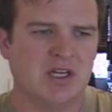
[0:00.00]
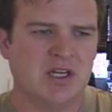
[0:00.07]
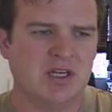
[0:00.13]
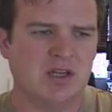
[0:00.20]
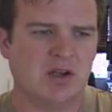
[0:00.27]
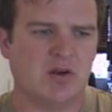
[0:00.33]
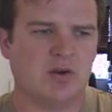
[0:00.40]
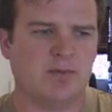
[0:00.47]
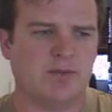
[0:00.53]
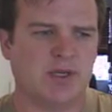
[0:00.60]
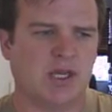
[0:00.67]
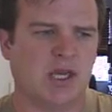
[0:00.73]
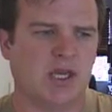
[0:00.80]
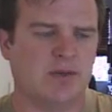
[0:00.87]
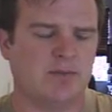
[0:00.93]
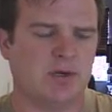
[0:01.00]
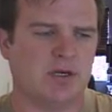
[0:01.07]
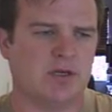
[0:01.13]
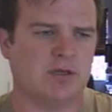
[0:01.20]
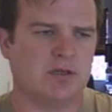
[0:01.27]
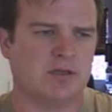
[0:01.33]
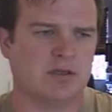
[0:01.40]
it became
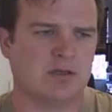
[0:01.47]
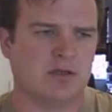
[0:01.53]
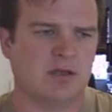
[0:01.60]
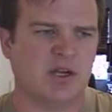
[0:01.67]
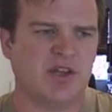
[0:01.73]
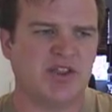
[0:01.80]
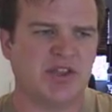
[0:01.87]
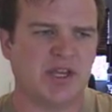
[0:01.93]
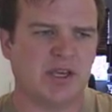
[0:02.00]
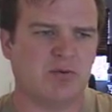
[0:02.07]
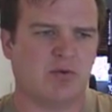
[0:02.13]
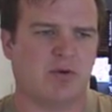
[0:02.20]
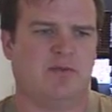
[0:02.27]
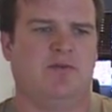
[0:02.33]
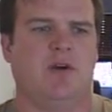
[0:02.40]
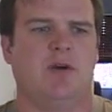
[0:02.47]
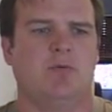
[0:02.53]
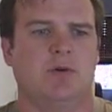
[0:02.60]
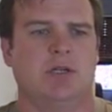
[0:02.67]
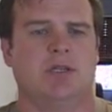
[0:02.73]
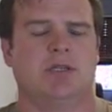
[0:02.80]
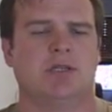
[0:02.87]
a thing where if I
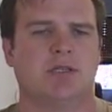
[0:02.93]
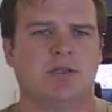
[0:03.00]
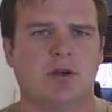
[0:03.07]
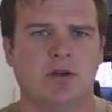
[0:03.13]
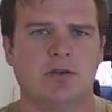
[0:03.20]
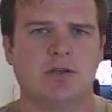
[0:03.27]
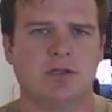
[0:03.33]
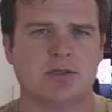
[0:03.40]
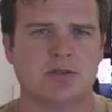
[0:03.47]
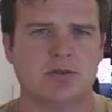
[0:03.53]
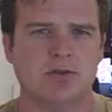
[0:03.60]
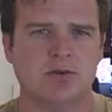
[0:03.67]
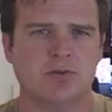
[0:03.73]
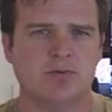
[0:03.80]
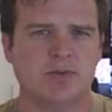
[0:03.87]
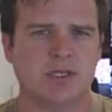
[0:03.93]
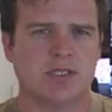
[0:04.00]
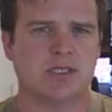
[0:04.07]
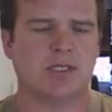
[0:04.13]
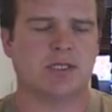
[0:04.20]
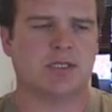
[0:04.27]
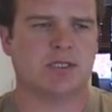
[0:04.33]
wanted to start this new
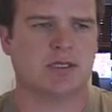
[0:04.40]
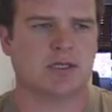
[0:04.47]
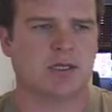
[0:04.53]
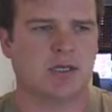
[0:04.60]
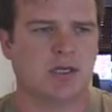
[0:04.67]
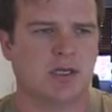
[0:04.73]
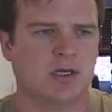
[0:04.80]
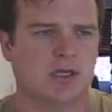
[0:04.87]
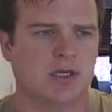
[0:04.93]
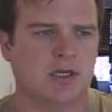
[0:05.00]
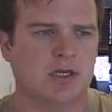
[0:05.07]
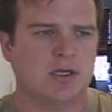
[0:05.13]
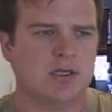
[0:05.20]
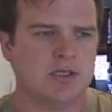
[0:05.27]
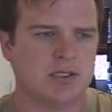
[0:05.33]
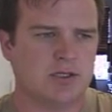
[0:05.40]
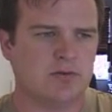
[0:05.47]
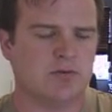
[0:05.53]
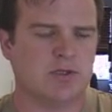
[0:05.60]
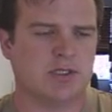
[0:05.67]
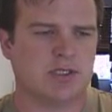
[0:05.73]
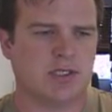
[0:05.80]
business, she
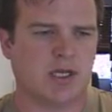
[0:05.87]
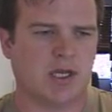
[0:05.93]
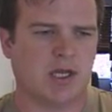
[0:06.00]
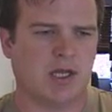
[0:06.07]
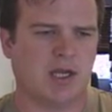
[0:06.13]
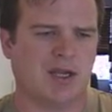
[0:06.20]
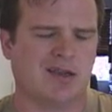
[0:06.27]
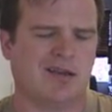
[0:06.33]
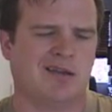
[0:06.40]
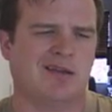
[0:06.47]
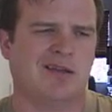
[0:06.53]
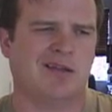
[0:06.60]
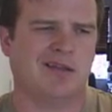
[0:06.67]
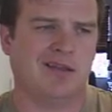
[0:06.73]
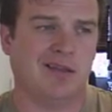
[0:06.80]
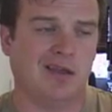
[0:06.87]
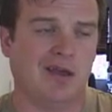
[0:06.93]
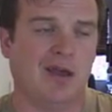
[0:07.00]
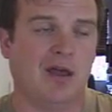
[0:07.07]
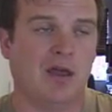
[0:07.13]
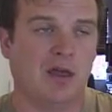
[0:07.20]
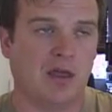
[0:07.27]
would say, like, yeah,